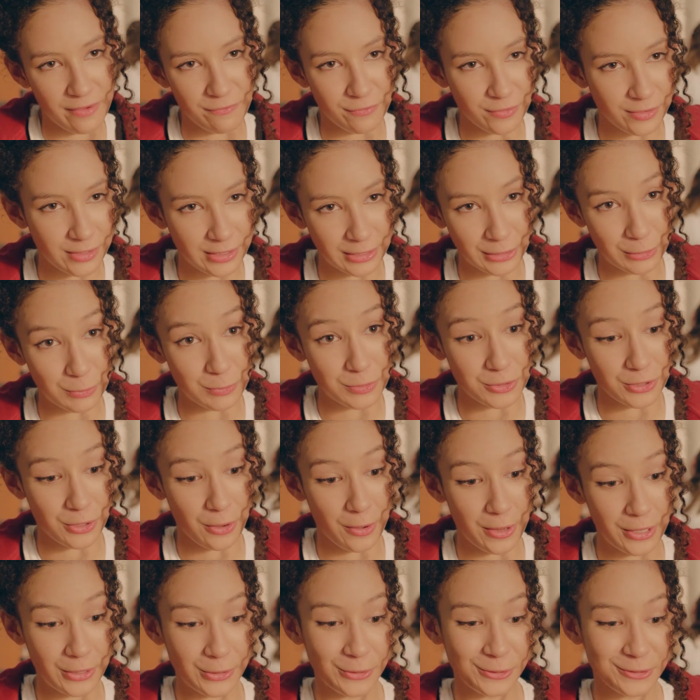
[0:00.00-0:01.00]
everything that was
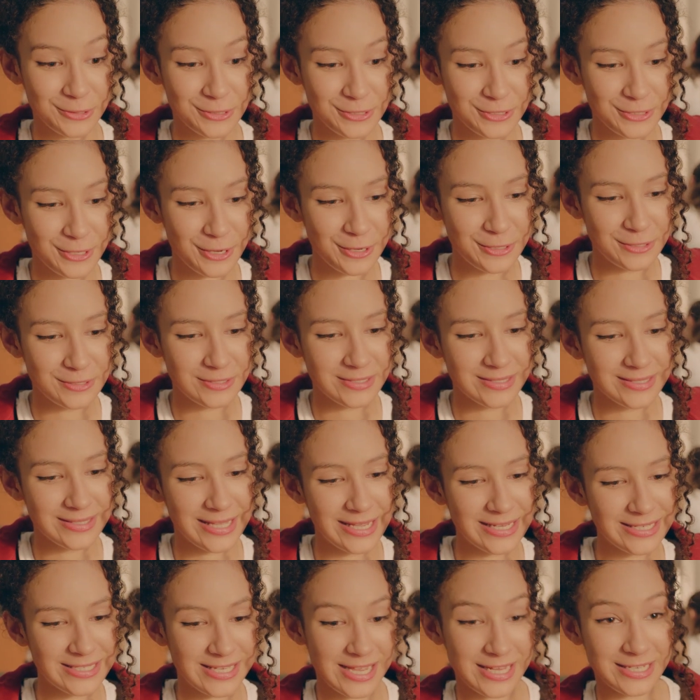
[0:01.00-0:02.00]
going on, so
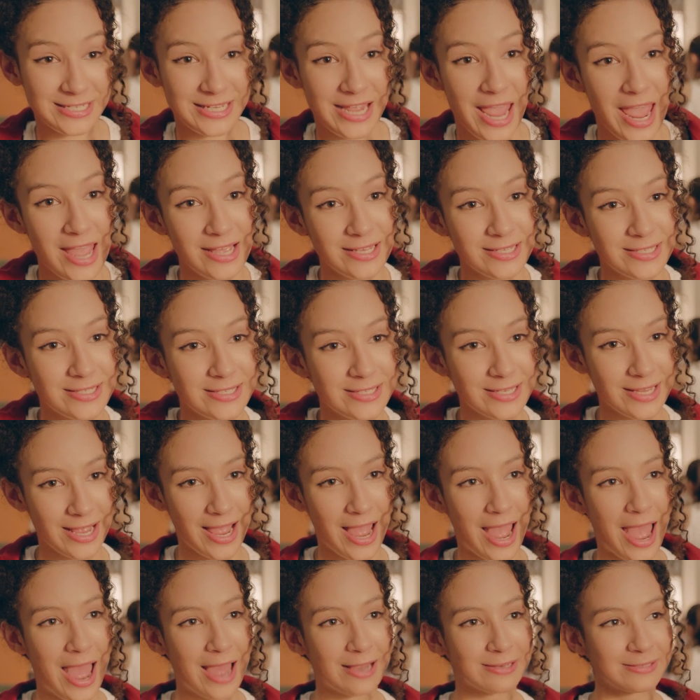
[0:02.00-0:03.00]
they said yes,
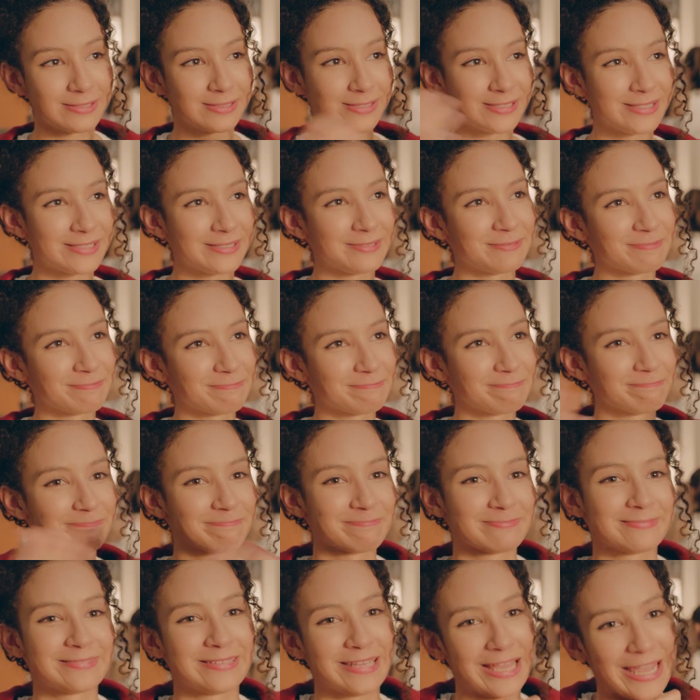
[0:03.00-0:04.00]
and
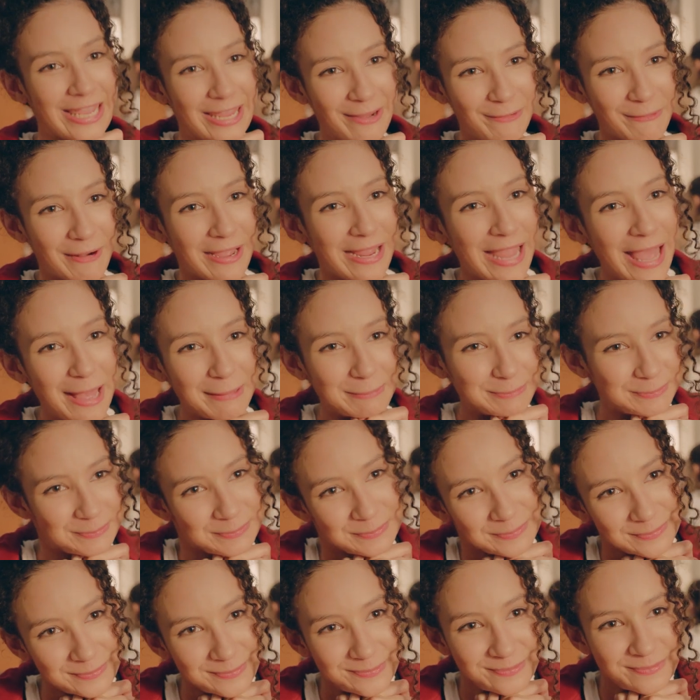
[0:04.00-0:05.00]
here I am.
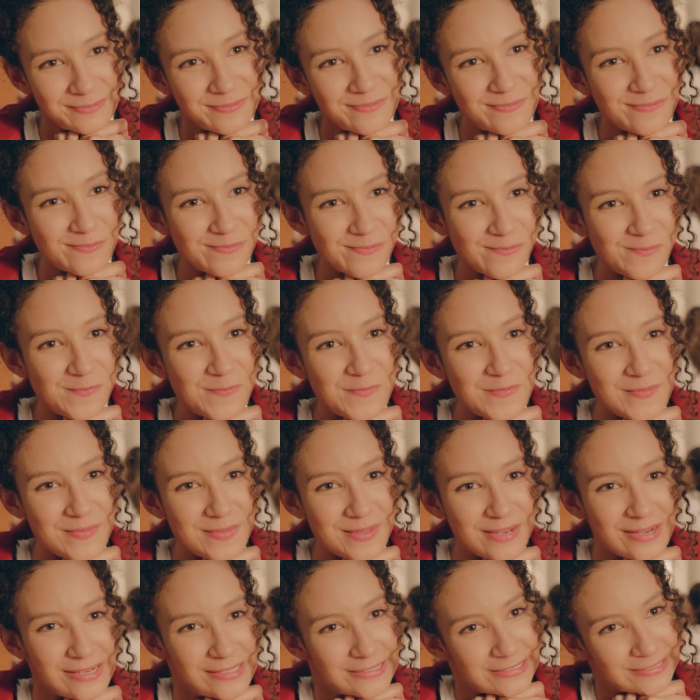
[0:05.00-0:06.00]
Well, lucky for